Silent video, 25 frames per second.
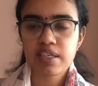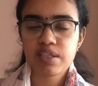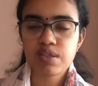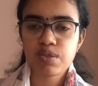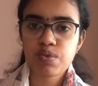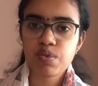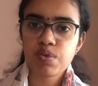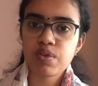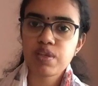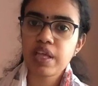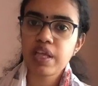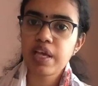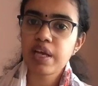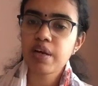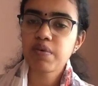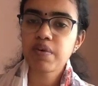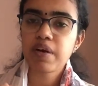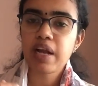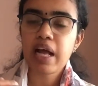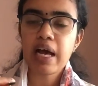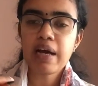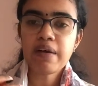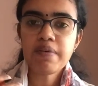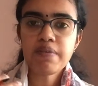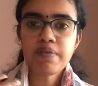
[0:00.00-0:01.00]
So they could
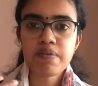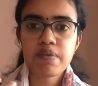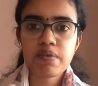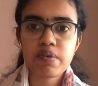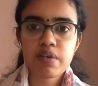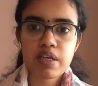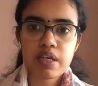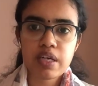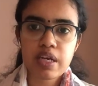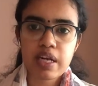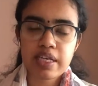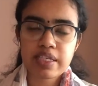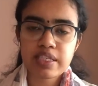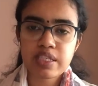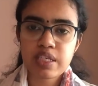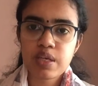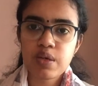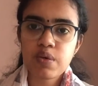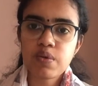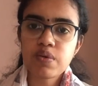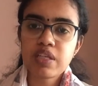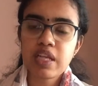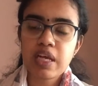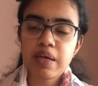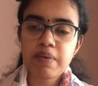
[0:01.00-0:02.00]
have
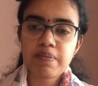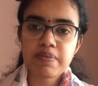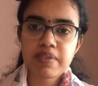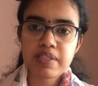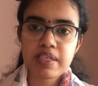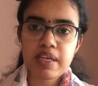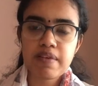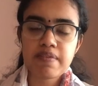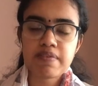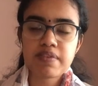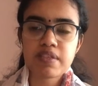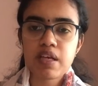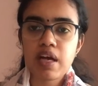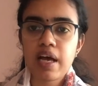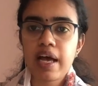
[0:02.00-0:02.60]
rescued themselves